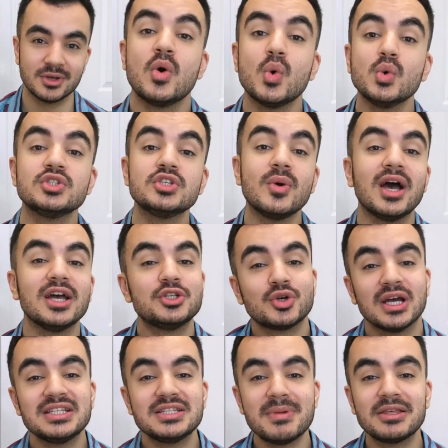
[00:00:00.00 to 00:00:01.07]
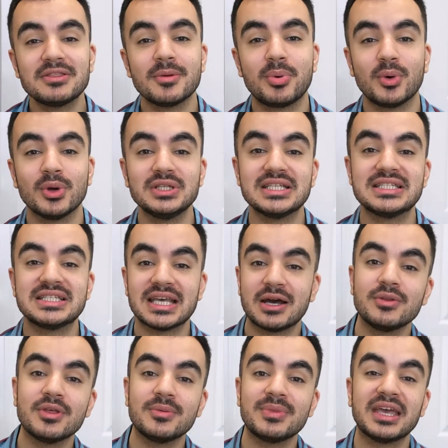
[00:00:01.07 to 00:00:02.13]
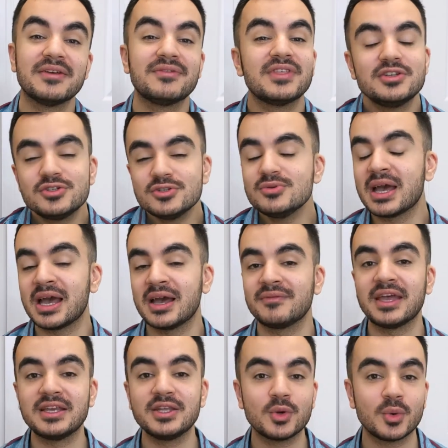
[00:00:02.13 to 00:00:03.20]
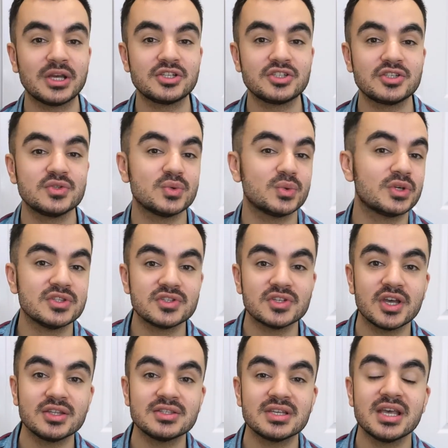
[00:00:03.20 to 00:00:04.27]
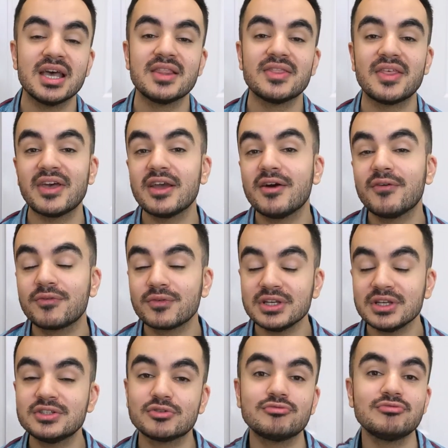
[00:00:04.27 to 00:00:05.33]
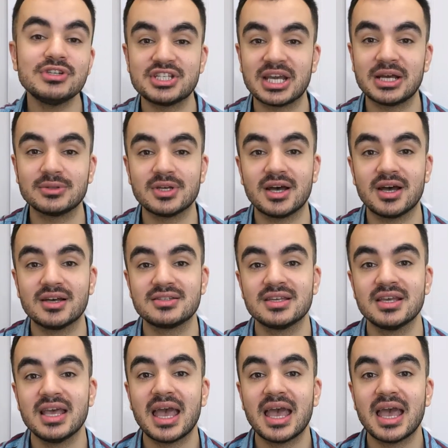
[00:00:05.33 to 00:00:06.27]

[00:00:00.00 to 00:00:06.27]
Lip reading: Also, I try to make the point to tell them that if they do have any questions or concerns, that they are free to reach out to us